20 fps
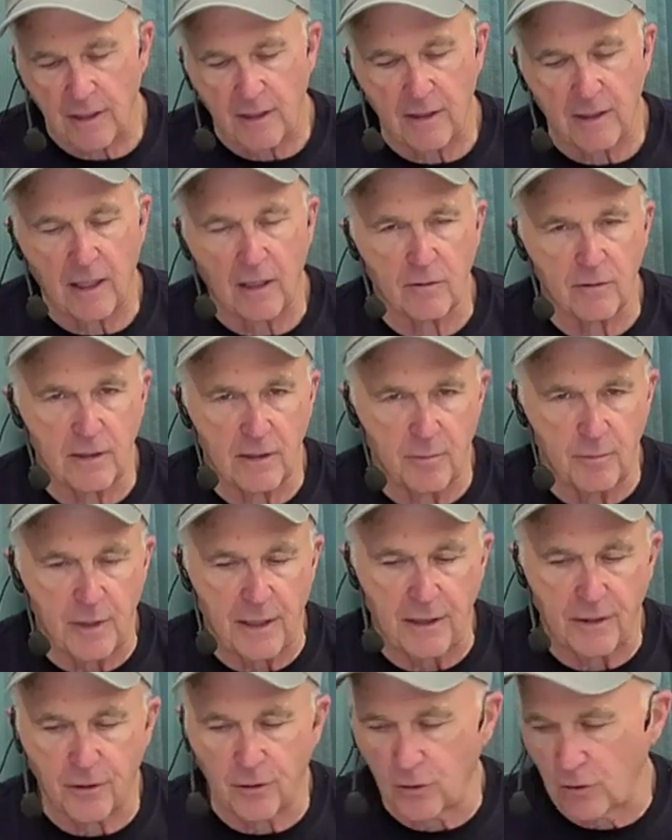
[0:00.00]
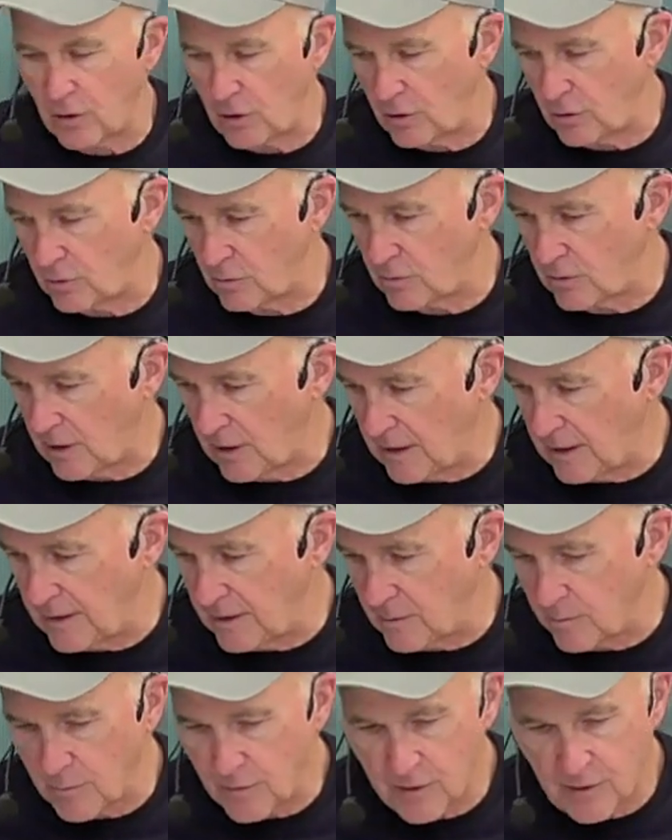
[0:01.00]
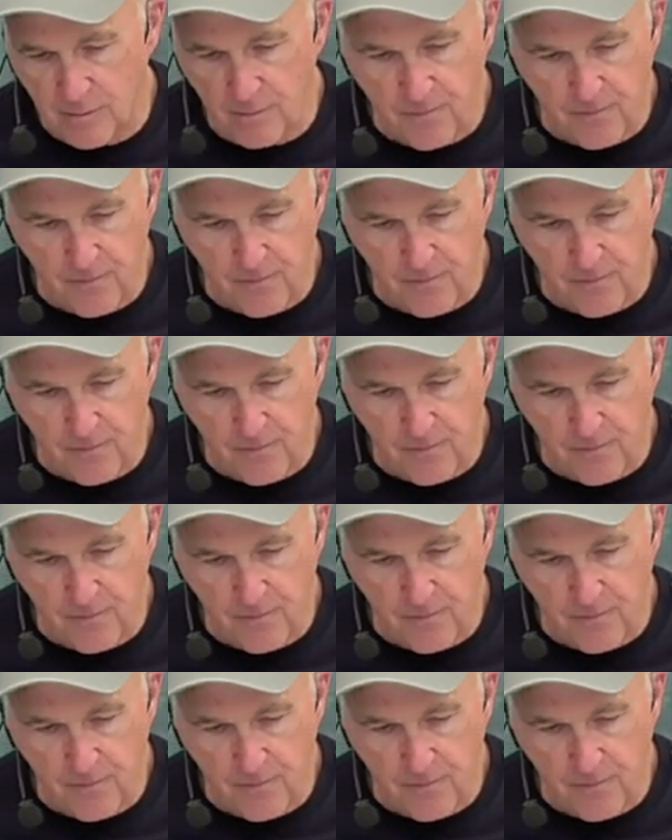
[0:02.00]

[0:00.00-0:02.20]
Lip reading: it out and make your own items.